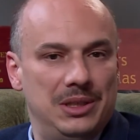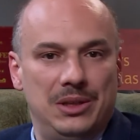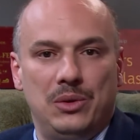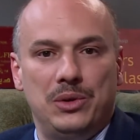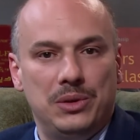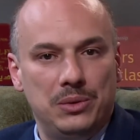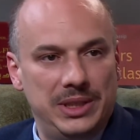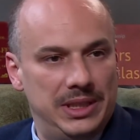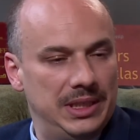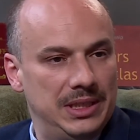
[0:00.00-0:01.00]
the
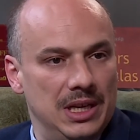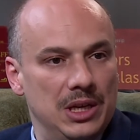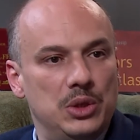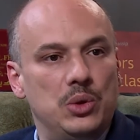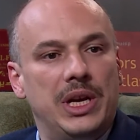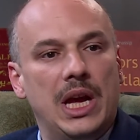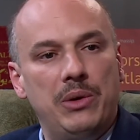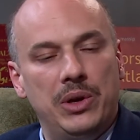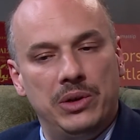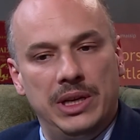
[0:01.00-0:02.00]
authorities to
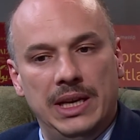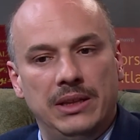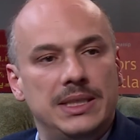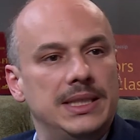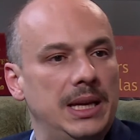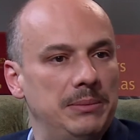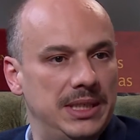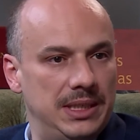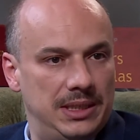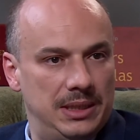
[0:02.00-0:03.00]
carry on in the same
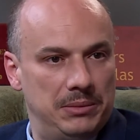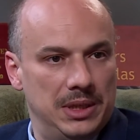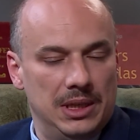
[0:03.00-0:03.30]
system.